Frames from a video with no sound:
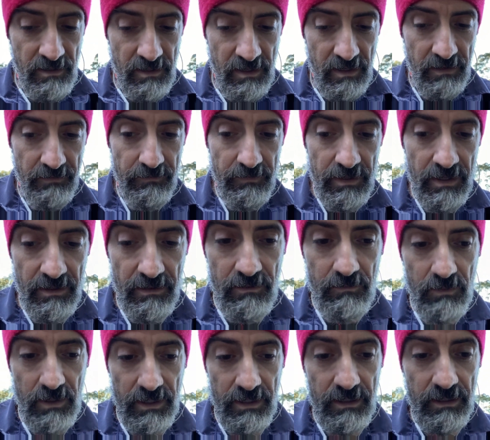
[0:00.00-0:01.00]
every other
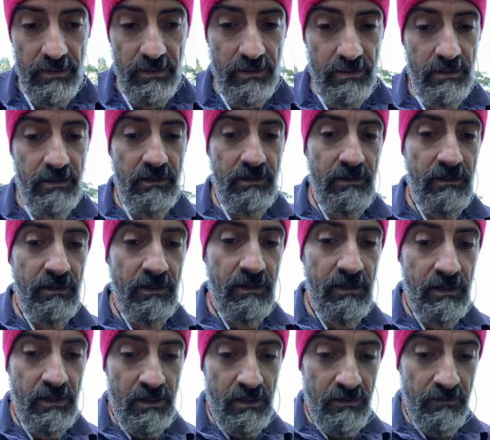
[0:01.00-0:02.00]
one
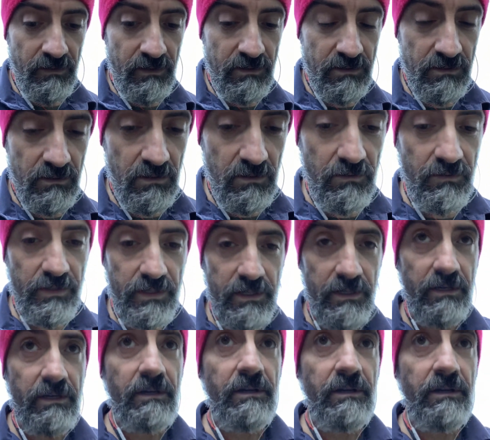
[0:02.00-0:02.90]
that's along there.